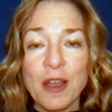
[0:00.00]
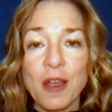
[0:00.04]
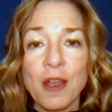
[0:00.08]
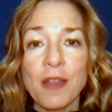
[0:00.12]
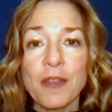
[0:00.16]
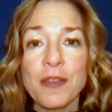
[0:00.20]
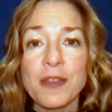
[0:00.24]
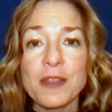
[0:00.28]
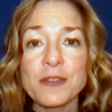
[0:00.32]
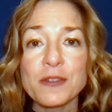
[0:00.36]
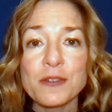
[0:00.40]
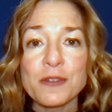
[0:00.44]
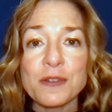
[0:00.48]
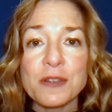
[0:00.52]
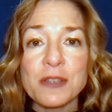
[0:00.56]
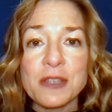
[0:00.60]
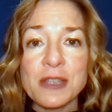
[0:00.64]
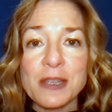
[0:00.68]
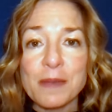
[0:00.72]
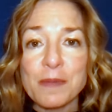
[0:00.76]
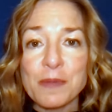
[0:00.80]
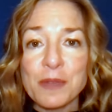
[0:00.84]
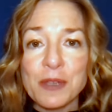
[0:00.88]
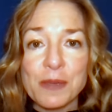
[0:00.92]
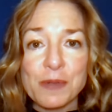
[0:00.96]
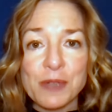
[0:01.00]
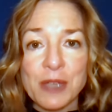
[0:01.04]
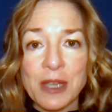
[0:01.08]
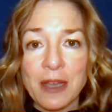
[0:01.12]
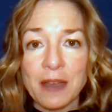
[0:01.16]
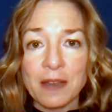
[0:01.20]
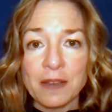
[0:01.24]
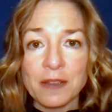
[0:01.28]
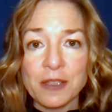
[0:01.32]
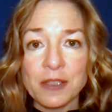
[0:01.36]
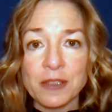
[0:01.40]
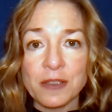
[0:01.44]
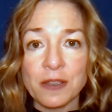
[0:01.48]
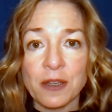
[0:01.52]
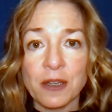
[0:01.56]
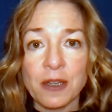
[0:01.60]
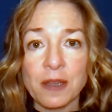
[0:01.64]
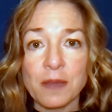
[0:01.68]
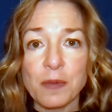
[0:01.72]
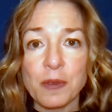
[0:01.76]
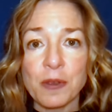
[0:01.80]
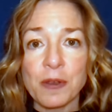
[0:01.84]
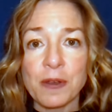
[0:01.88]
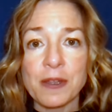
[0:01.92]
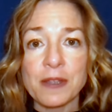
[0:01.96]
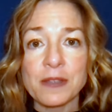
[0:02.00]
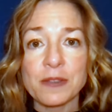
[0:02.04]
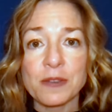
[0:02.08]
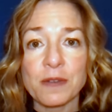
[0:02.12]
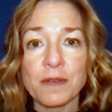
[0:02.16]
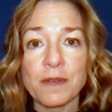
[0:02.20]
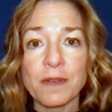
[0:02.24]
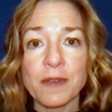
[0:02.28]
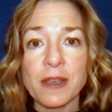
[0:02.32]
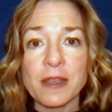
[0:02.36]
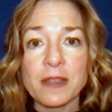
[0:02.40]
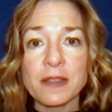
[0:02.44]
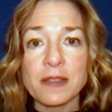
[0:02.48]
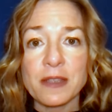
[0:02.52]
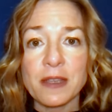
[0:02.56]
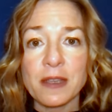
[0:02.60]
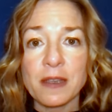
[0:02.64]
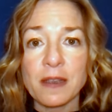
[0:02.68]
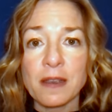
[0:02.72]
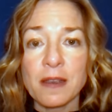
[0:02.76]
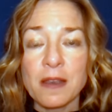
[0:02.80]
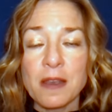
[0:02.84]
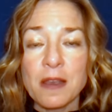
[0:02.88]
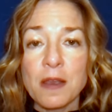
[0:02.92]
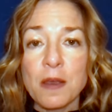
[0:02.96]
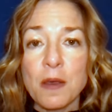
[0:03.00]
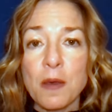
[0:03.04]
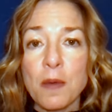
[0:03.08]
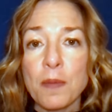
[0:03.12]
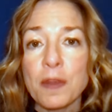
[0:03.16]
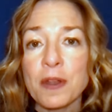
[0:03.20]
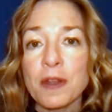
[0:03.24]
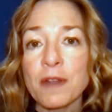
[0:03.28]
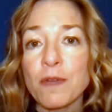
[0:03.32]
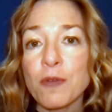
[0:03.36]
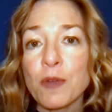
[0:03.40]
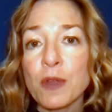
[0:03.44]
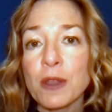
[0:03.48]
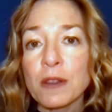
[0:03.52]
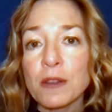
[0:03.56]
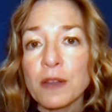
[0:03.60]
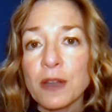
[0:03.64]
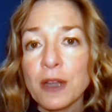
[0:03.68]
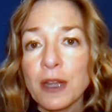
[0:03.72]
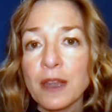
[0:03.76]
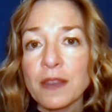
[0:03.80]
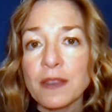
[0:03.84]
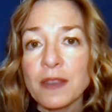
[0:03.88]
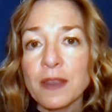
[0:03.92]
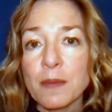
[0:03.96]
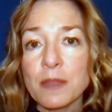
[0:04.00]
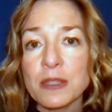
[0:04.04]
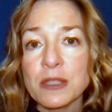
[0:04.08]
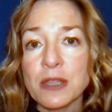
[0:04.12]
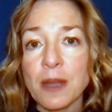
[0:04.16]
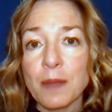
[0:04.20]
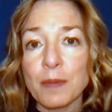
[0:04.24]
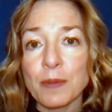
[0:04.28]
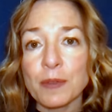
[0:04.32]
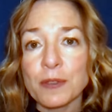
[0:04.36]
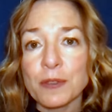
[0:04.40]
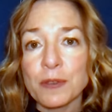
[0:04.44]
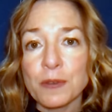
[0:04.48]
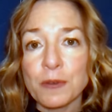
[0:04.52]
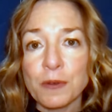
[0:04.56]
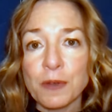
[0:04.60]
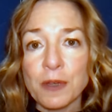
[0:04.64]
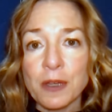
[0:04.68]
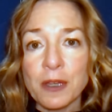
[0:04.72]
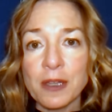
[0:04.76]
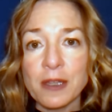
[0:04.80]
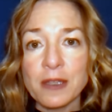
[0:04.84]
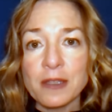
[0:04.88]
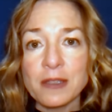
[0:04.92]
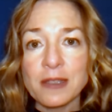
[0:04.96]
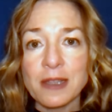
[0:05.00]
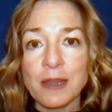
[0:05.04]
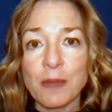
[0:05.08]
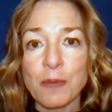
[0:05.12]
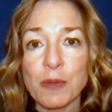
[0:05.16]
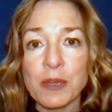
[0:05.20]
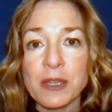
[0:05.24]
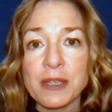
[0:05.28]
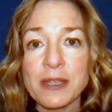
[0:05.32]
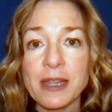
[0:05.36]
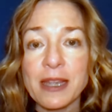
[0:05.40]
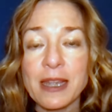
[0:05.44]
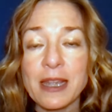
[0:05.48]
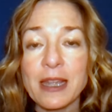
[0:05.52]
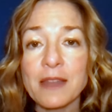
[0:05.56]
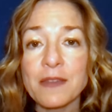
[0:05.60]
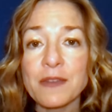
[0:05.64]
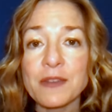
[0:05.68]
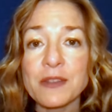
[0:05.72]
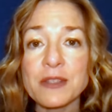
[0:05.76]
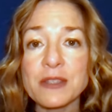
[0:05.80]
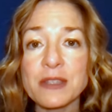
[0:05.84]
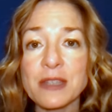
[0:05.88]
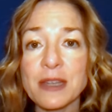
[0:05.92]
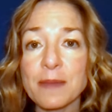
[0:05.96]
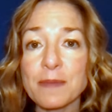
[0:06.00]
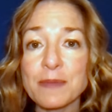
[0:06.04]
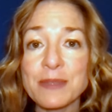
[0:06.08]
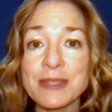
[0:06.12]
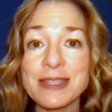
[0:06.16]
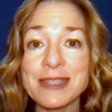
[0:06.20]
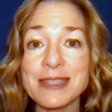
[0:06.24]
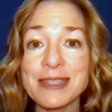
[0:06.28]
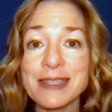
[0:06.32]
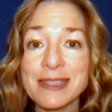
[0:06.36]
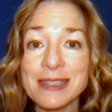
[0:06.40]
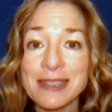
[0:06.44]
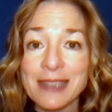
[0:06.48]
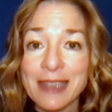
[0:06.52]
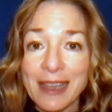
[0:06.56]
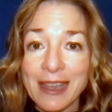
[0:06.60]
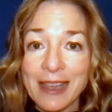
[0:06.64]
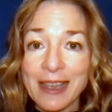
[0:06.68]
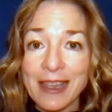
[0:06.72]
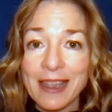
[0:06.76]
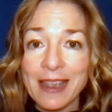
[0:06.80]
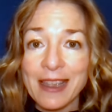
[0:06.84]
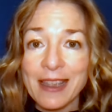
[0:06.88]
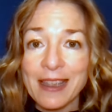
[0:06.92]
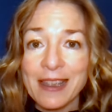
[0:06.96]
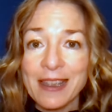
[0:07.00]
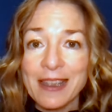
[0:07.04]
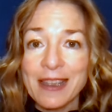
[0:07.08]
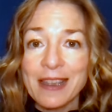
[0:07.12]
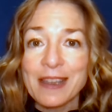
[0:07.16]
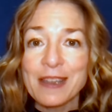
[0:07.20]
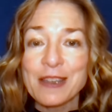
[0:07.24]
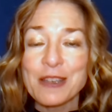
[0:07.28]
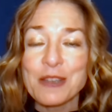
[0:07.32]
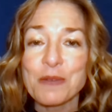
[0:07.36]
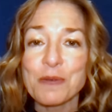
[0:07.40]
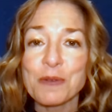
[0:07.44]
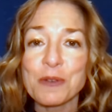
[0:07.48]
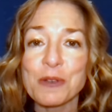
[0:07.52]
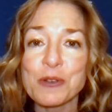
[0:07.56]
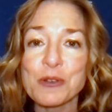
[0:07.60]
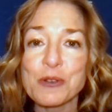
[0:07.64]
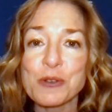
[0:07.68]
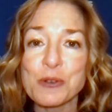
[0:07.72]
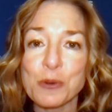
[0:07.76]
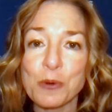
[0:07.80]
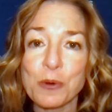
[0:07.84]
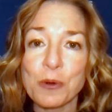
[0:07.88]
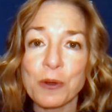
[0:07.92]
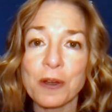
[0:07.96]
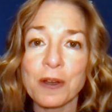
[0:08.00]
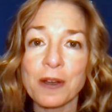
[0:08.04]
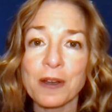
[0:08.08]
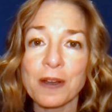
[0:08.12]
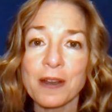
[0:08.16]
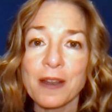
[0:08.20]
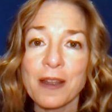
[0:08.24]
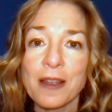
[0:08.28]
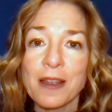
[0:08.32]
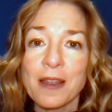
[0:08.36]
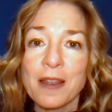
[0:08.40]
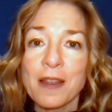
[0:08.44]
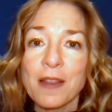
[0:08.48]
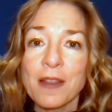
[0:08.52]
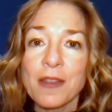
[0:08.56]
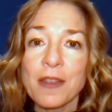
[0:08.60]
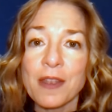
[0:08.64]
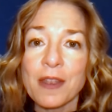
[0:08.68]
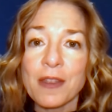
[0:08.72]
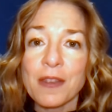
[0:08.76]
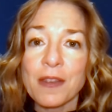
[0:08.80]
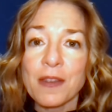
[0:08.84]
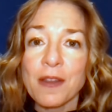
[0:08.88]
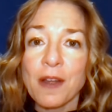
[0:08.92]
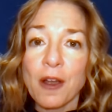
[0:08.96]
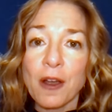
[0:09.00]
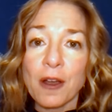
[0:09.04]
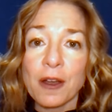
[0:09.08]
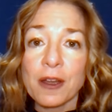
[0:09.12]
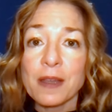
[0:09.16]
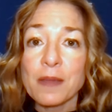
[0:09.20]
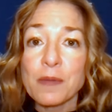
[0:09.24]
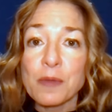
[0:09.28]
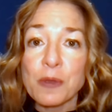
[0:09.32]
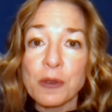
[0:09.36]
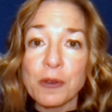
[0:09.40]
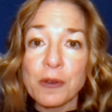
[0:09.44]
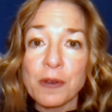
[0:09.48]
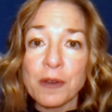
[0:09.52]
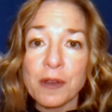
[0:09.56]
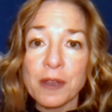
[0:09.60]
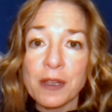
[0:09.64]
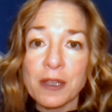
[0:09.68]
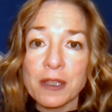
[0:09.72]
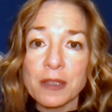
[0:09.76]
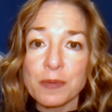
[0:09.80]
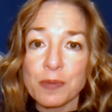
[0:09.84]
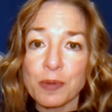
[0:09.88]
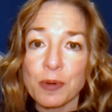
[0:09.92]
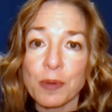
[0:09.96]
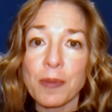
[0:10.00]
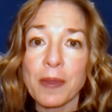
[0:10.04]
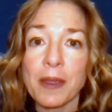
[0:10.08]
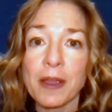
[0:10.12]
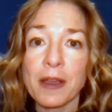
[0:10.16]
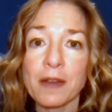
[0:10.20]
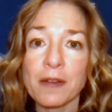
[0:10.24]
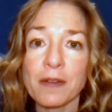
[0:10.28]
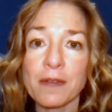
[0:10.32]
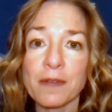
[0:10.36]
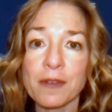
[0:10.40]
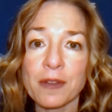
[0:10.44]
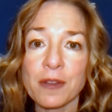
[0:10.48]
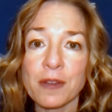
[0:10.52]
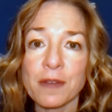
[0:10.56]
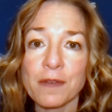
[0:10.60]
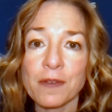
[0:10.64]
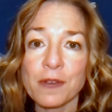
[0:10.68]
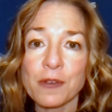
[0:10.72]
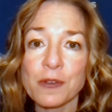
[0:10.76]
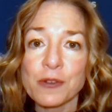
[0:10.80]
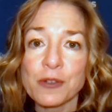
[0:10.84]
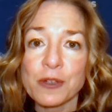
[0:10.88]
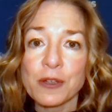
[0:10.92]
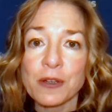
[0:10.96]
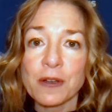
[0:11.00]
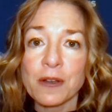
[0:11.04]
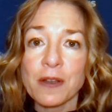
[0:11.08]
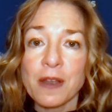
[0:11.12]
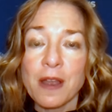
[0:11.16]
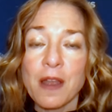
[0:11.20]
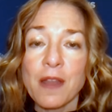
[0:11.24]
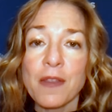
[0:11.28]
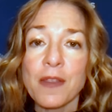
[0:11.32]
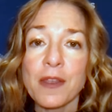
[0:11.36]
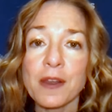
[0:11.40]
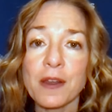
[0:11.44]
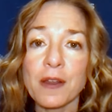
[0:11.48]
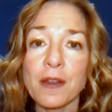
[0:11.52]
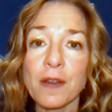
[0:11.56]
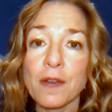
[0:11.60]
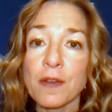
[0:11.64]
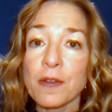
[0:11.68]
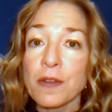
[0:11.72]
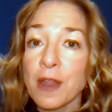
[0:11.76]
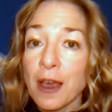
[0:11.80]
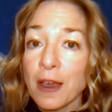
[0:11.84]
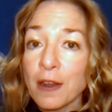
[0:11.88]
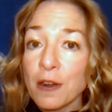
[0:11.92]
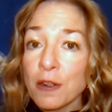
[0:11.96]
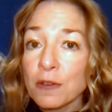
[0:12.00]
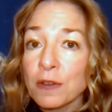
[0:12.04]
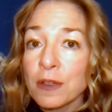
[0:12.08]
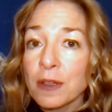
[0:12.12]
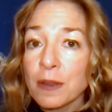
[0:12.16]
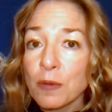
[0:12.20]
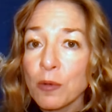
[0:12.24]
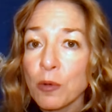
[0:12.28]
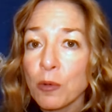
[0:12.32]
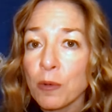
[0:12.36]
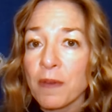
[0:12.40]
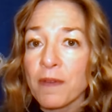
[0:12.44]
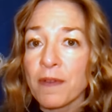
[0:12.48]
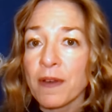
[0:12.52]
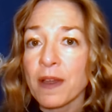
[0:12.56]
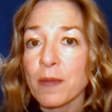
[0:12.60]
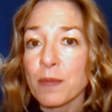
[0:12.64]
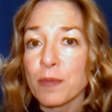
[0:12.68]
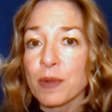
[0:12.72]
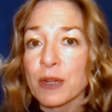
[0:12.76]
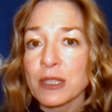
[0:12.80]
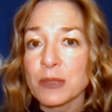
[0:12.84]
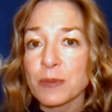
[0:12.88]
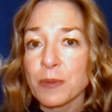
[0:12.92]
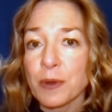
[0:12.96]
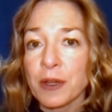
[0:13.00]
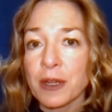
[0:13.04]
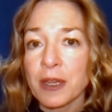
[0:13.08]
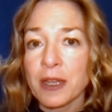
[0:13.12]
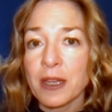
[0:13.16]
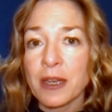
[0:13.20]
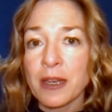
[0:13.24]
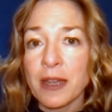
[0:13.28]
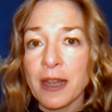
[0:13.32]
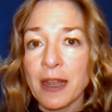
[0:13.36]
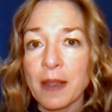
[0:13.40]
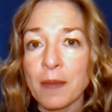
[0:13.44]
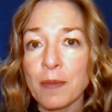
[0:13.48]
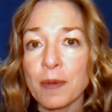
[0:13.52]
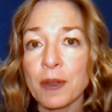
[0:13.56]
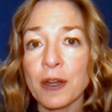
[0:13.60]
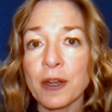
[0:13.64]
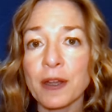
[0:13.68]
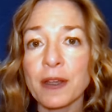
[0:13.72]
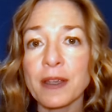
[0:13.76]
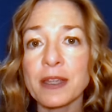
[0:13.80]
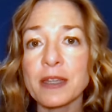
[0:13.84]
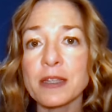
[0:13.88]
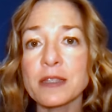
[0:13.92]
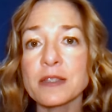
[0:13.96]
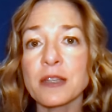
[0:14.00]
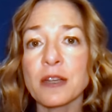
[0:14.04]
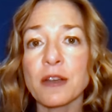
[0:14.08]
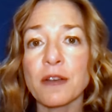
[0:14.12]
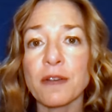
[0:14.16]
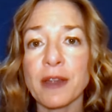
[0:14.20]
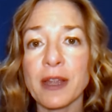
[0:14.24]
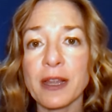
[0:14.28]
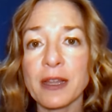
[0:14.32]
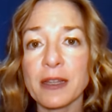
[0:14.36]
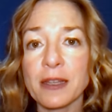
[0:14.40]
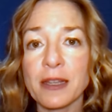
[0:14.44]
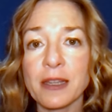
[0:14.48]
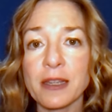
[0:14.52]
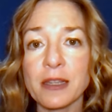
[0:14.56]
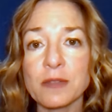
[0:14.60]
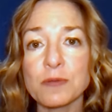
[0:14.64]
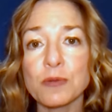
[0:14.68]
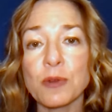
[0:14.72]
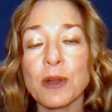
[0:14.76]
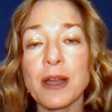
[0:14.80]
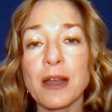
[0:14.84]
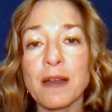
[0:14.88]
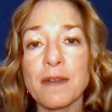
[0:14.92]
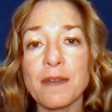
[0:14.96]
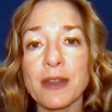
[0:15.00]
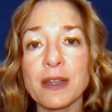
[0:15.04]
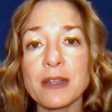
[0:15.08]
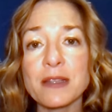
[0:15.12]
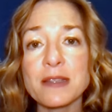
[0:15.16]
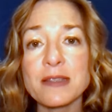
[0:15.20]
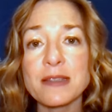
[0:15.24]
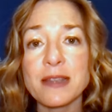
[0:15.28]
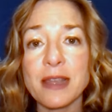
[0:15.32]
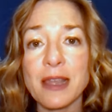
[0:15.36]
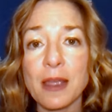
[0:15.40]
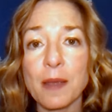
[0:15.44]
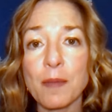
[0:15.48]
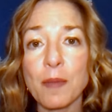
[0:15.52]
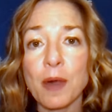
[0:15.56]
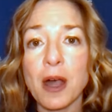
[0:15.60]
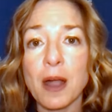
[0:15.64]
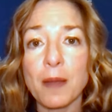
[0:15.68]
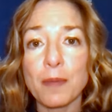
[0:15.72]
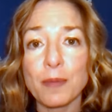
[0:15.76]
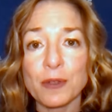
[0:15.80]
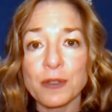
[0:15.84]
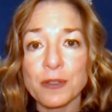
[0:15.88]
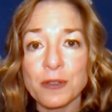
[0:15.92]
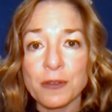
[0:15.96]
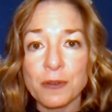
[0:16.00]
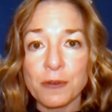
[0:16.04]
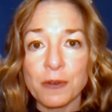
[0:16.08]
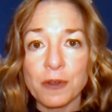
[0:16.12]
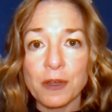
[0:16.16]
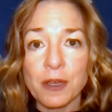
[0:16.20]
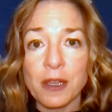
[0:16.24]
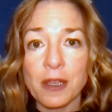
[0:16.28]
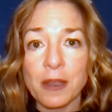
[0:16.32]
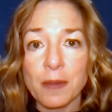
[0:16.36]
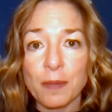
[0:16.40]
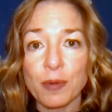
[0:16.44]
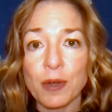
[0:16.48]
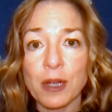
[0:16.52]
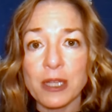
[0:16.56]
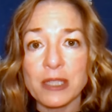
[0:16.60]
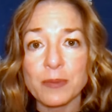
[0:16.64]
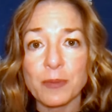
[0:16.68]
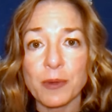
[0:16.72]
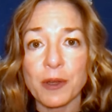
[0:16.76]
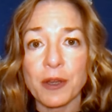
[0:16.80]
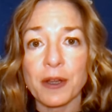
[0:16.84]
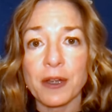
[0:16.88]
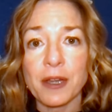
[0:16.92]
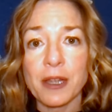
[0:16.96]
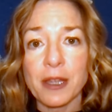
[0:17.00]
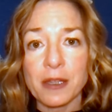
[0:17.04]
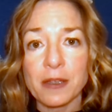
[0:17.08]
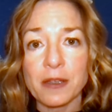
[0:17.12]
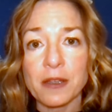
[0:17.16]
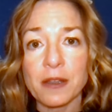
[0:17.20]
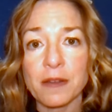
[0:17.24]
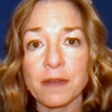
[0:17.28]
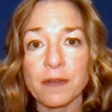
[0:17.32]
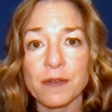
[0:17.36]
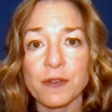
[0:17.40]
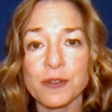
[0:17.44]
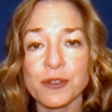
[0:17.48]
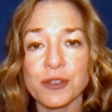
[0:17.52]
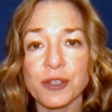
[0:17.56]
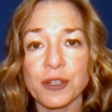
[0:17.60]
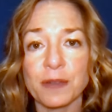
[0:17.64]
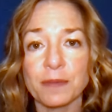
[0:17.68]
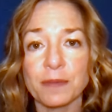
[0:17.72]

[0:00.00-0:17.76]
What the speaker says: These are deep, deep challenges our communities are facing, but if we look at them as opportunities and we take the steps today to ensure that our community is prepared for the future, then not only will we find prosperity today, but our kids and grandkids will have that same opportunity at prosperity into the future.